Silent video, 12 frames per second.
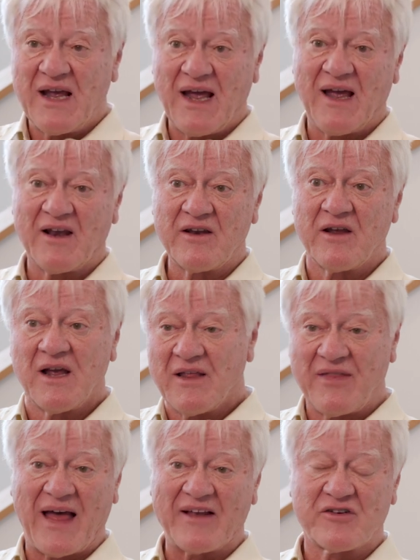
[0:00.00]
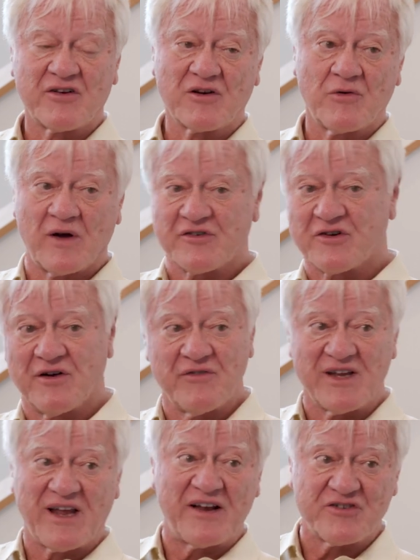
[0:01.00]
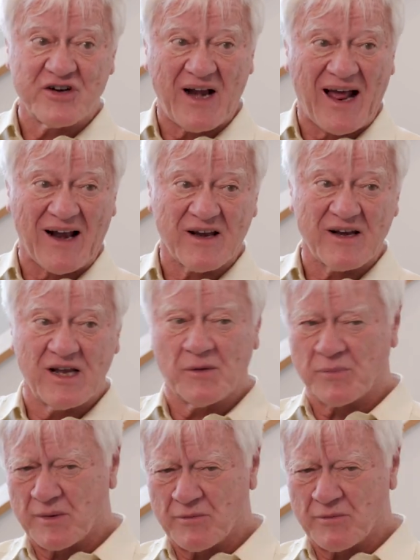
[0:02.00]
and that's a question of intentionality and